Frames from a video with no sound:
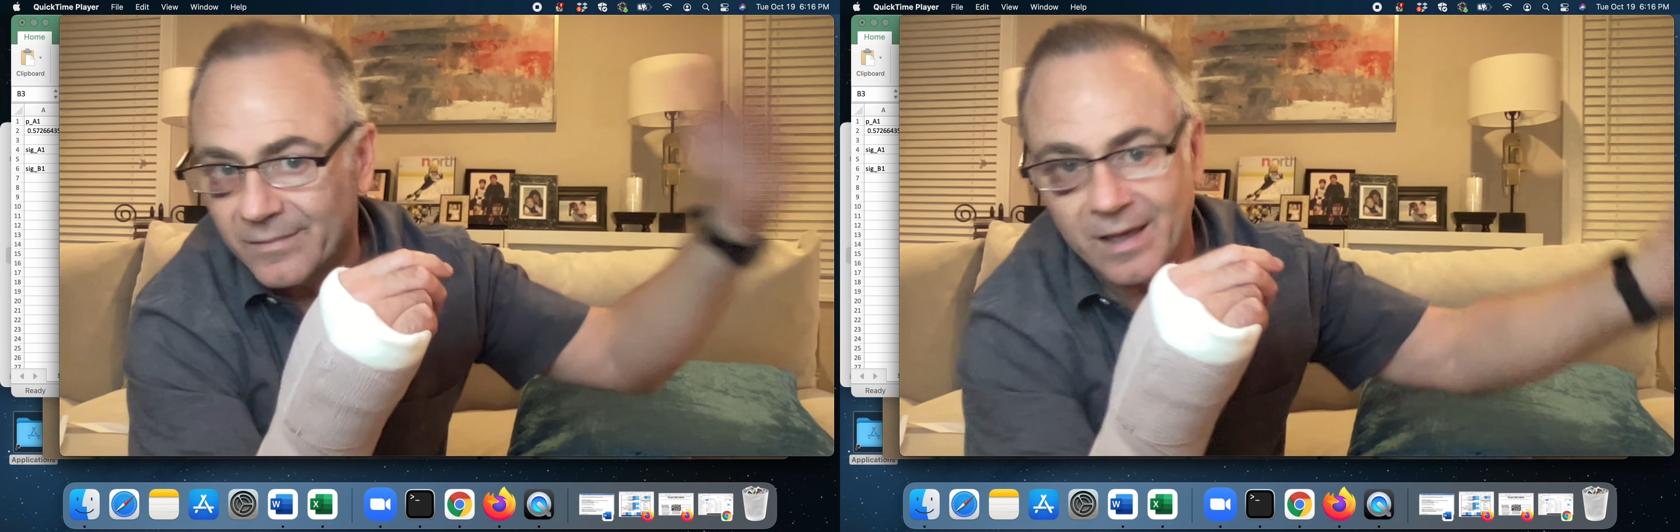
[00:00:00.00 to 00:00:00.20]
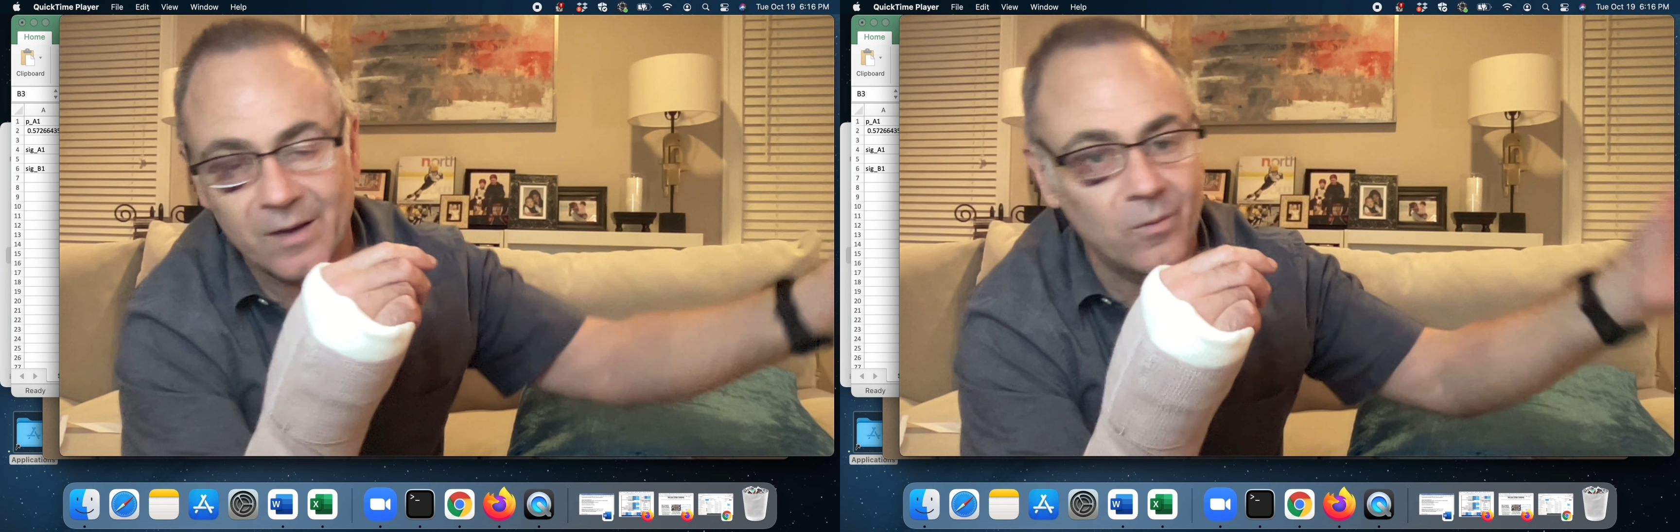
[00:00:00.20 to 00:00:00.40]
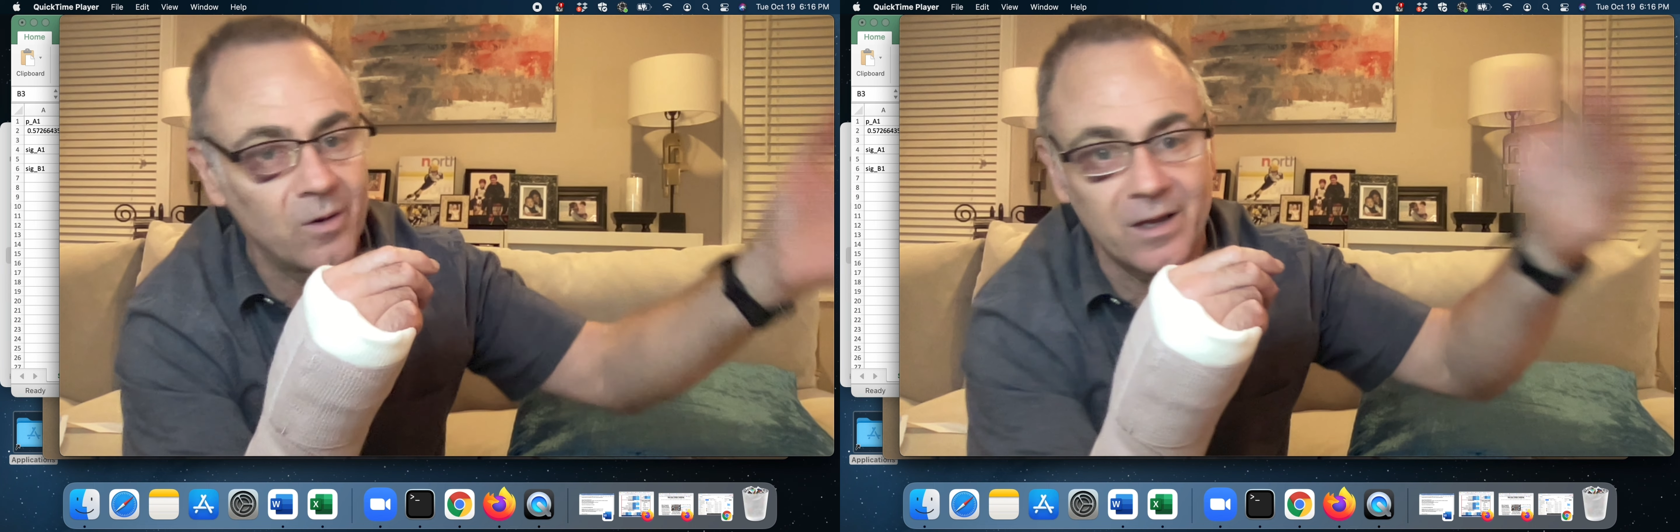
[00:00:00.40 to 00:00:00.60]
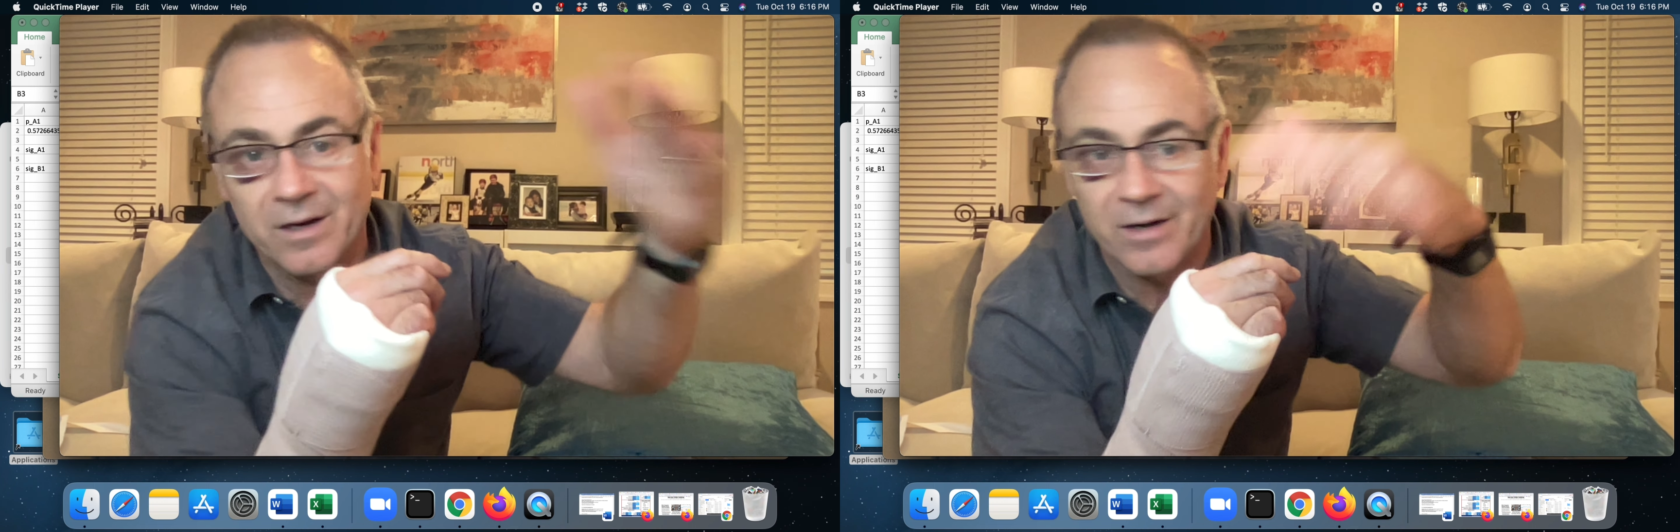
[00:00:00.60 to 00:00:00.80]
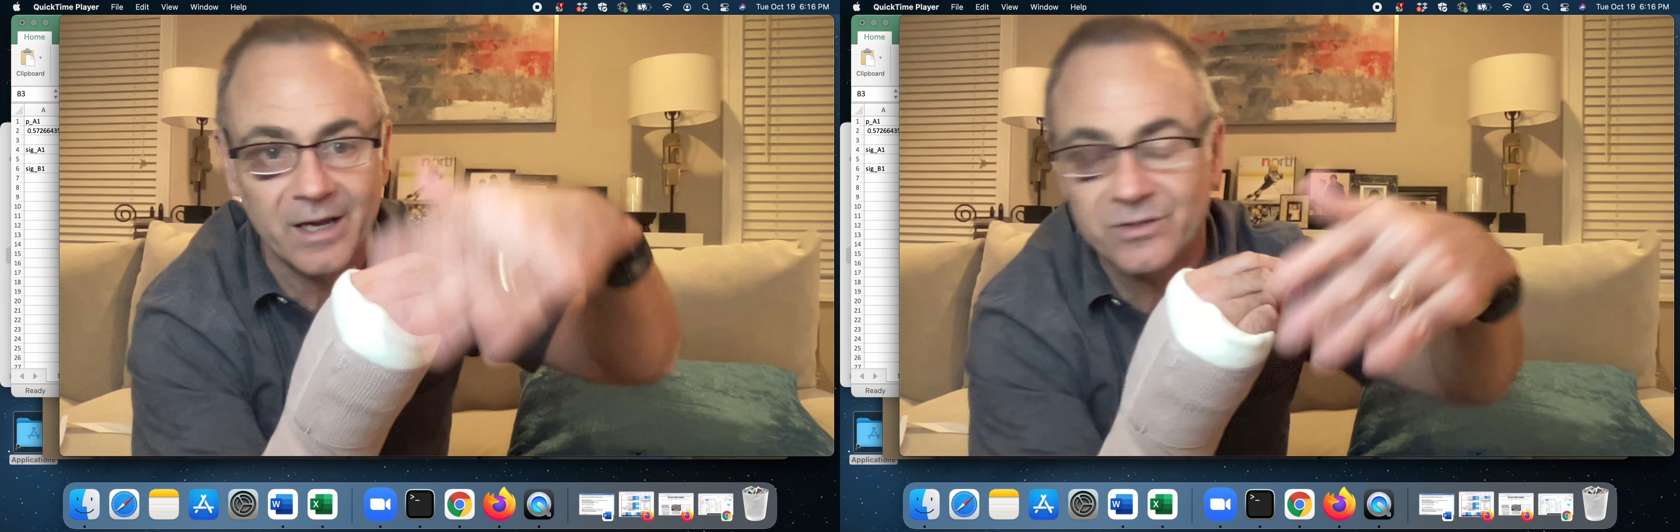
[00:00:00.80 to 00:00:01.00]
A1
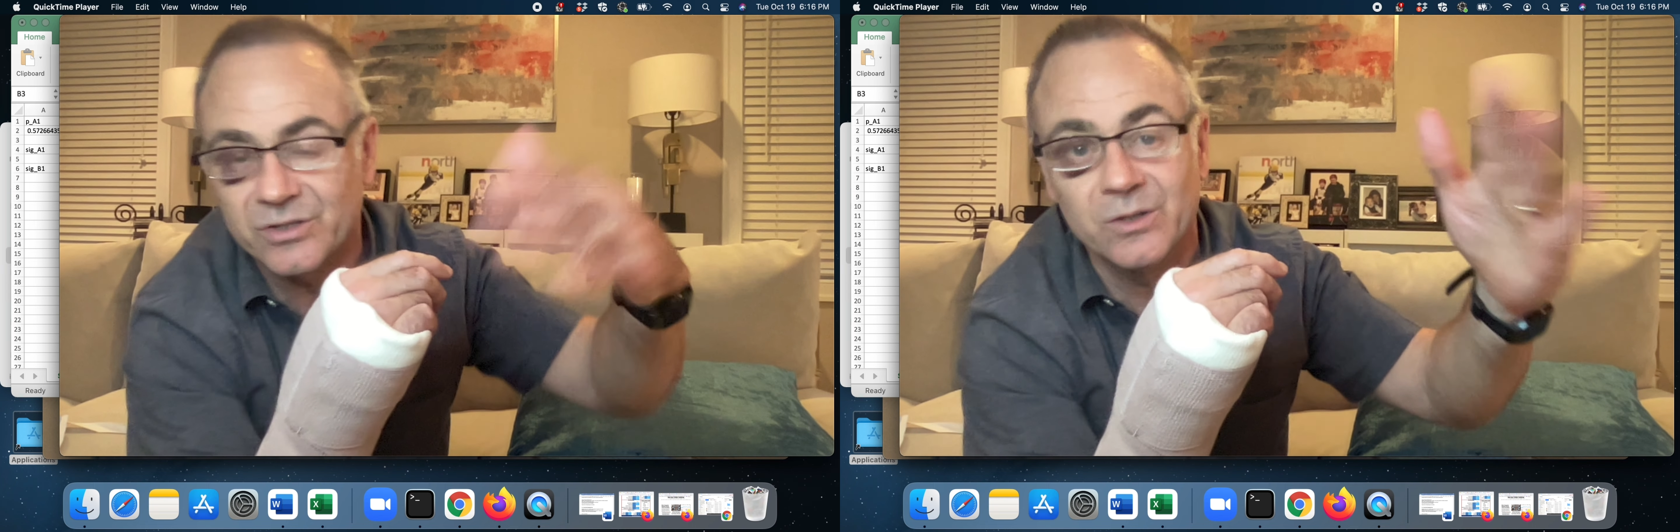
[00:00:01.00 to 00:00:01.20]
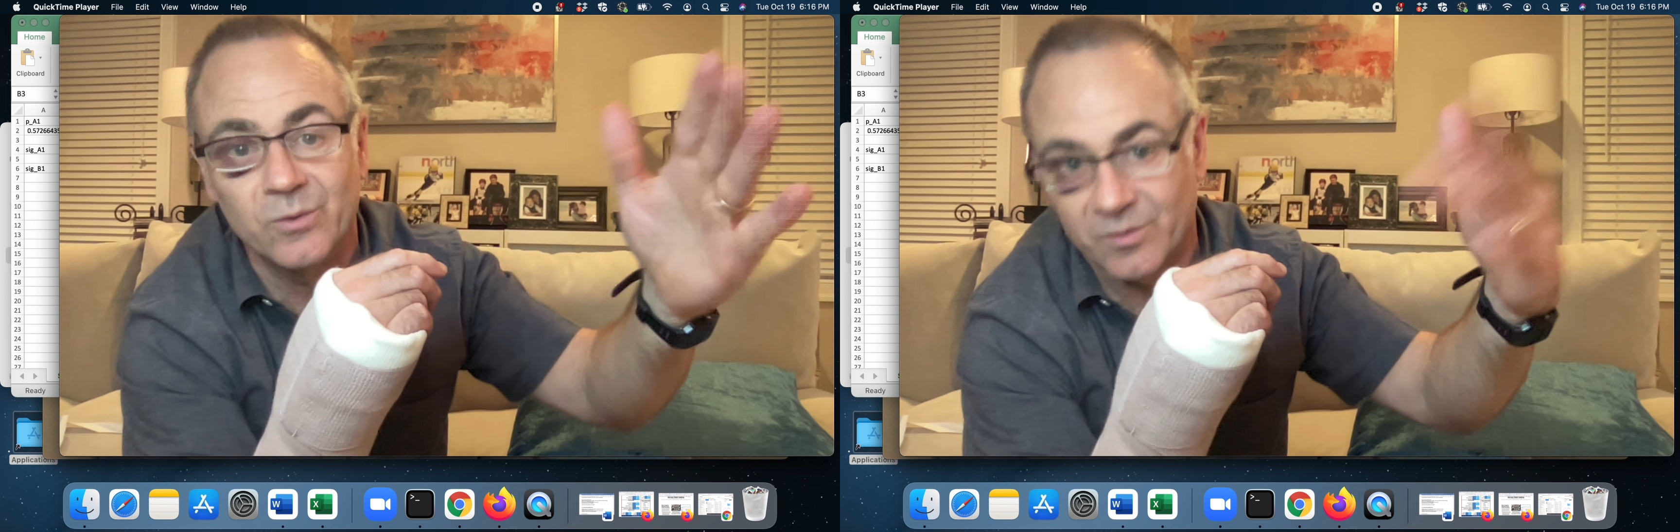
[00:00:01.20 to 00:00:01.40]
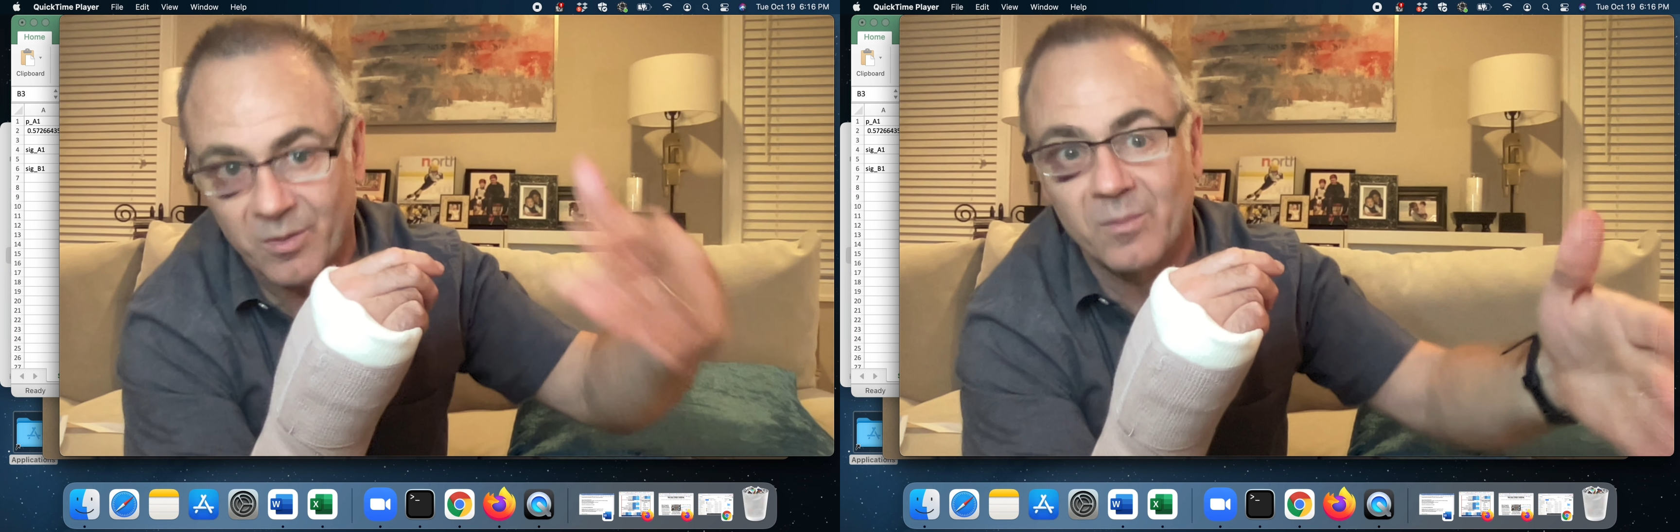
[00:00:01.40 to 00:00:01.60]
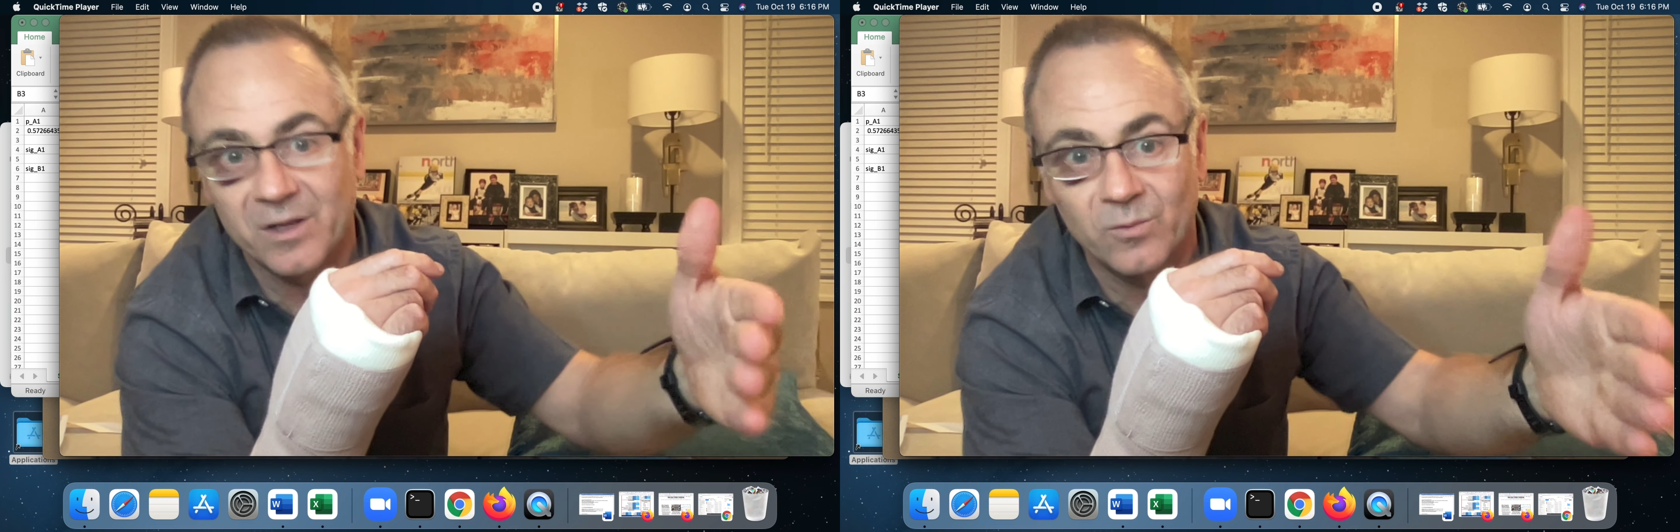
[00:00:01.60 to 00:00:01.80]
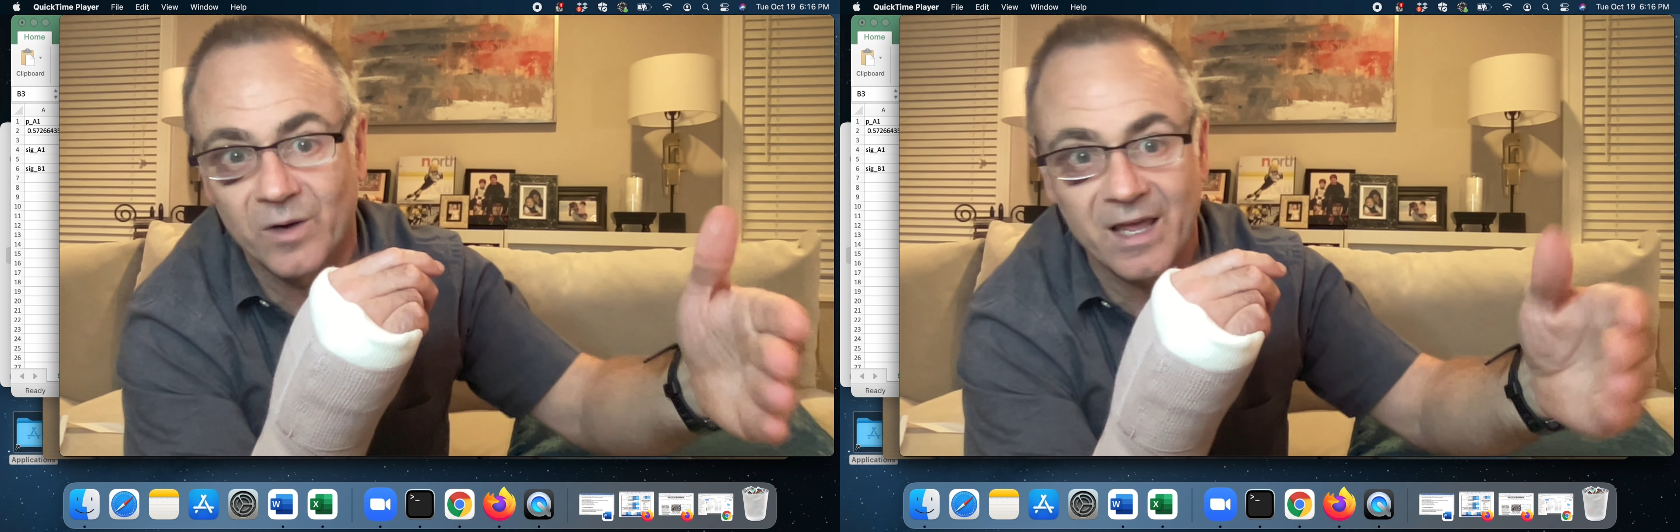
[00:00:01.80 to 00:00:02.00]
or A2 with
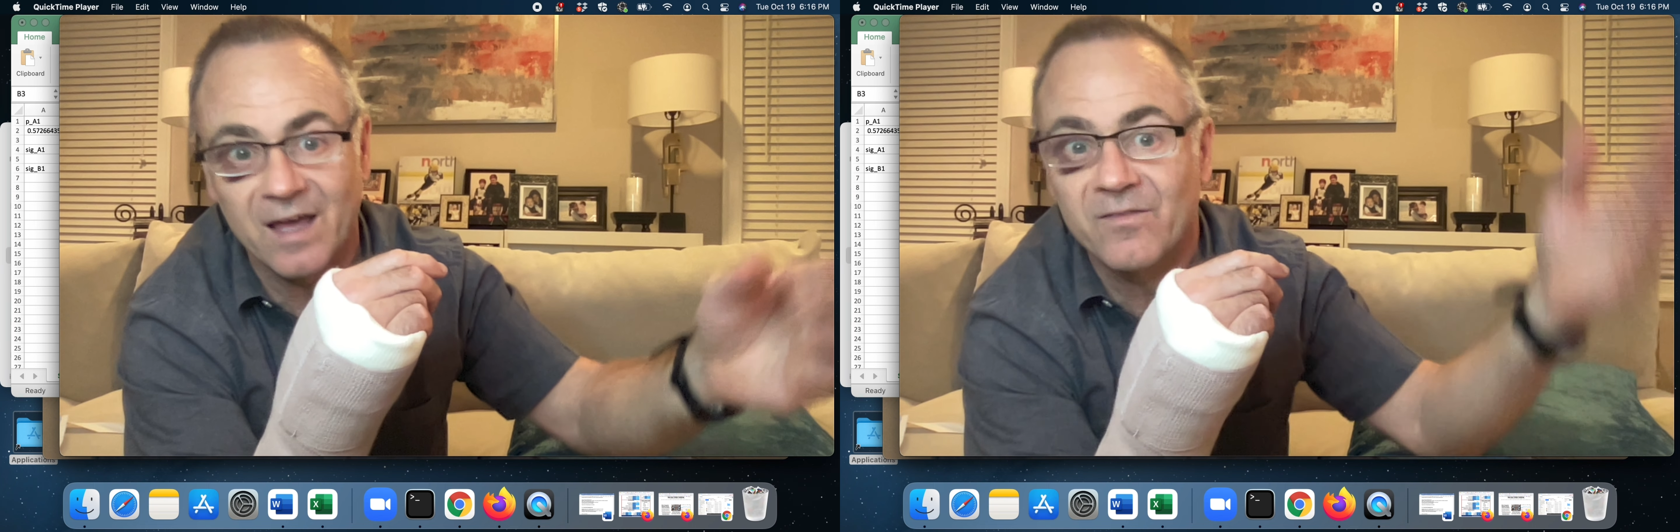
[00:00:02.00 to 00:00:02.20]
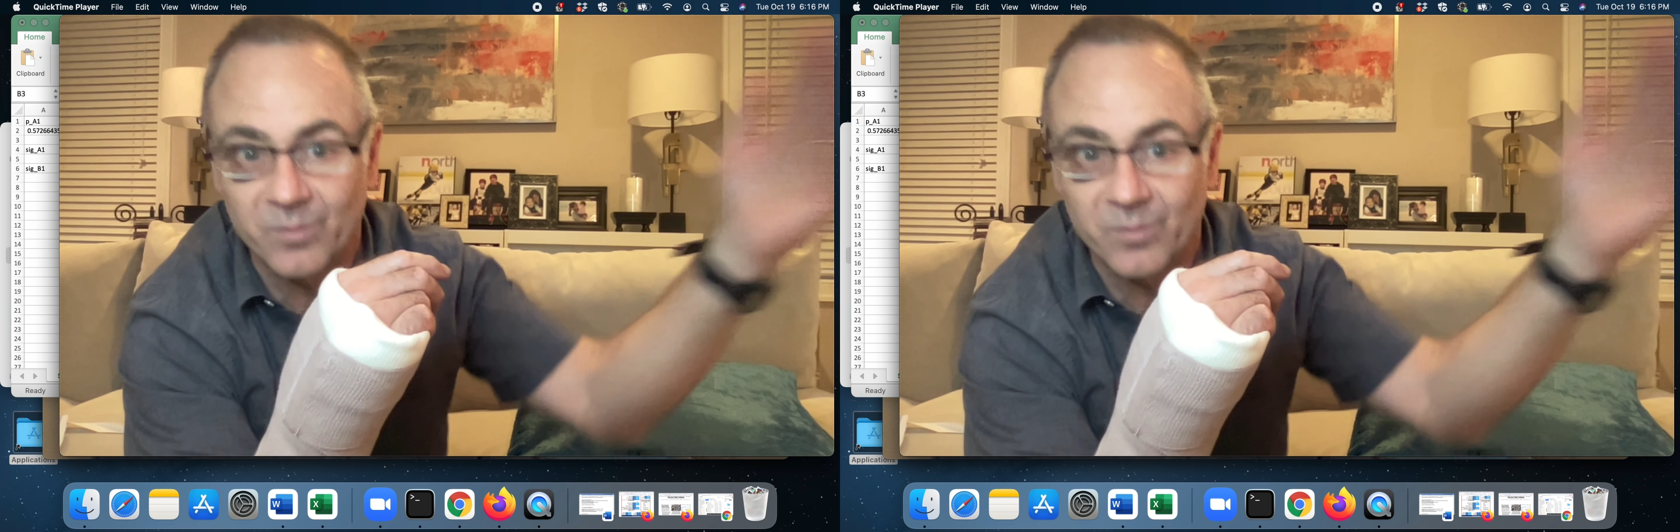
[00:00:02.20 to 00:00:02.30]
probably 1/2,